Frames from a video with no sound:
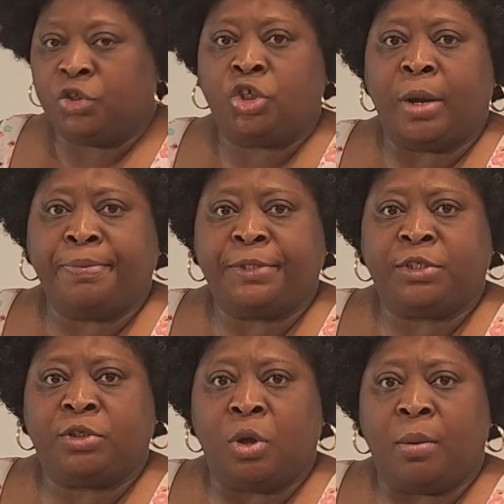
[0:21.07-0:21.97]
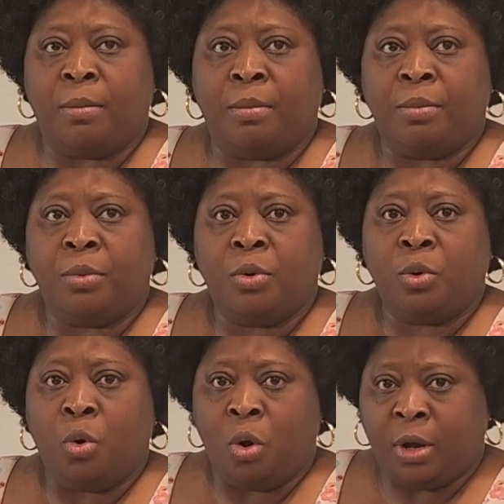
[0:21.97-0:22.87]
chopped some
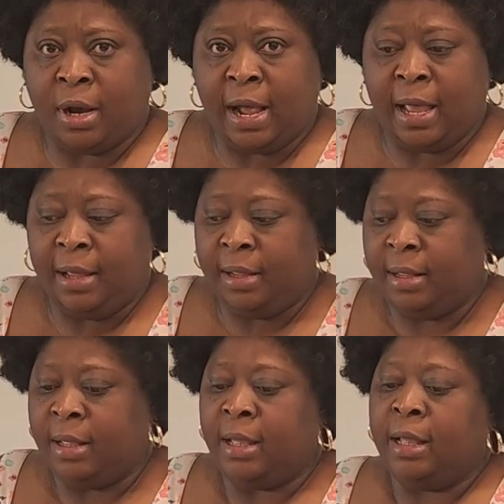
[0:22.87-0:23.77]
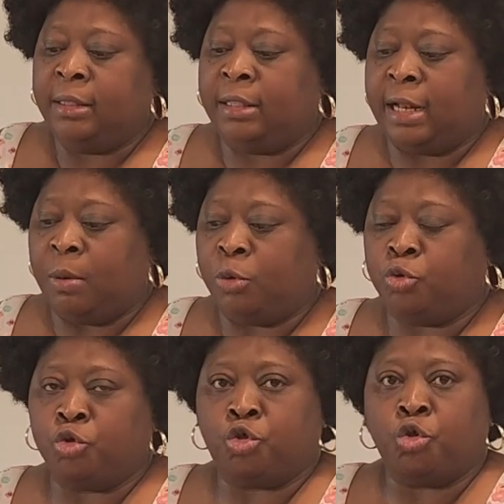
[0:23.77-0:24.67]
okra. Then I want
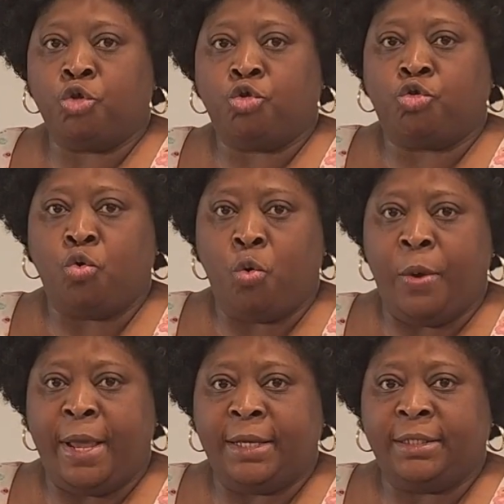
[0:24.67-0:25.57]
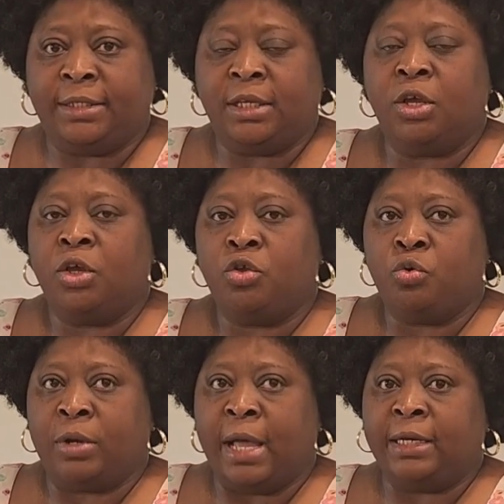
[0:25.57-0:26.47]
to show you two ways
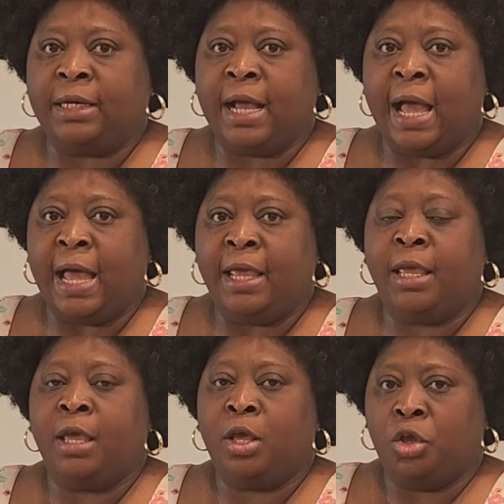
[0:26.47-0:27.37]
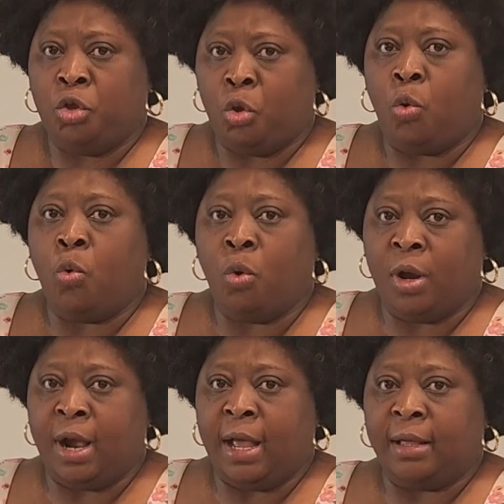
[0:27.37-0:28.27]
you can dry your
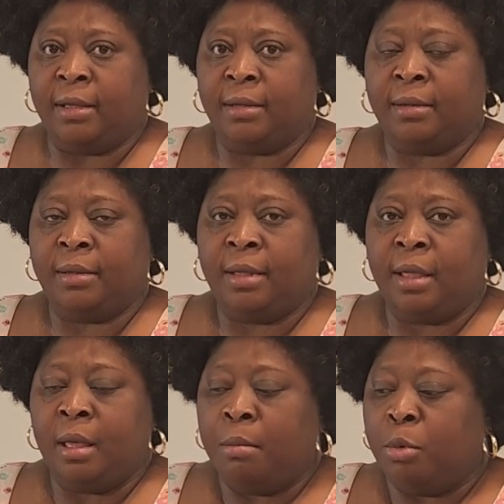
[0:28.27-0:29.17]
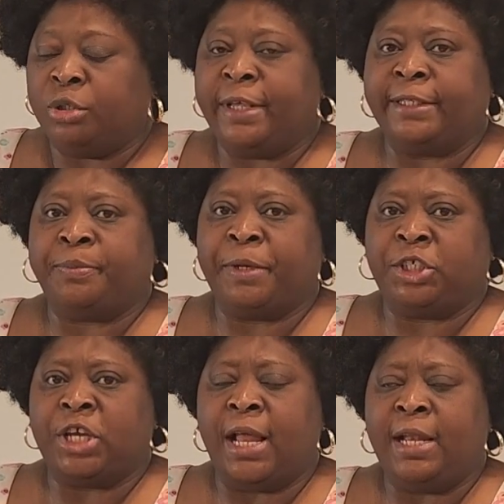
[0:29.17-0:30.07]
okra. Most
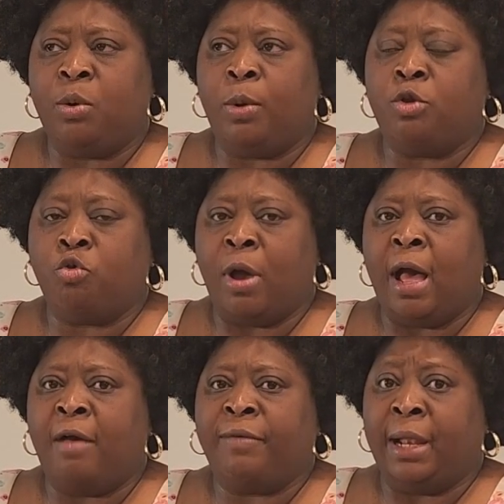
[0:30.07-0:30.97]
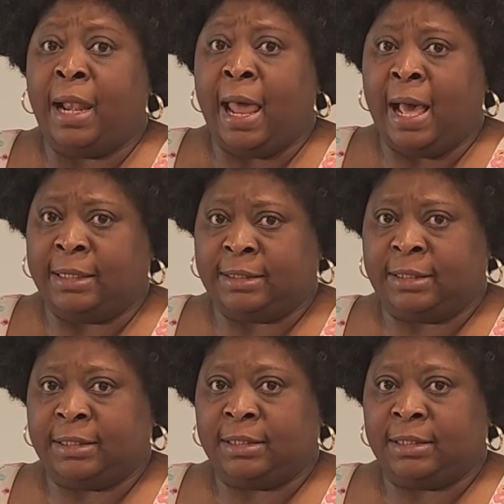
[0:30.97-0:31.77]
especially when you have a lot,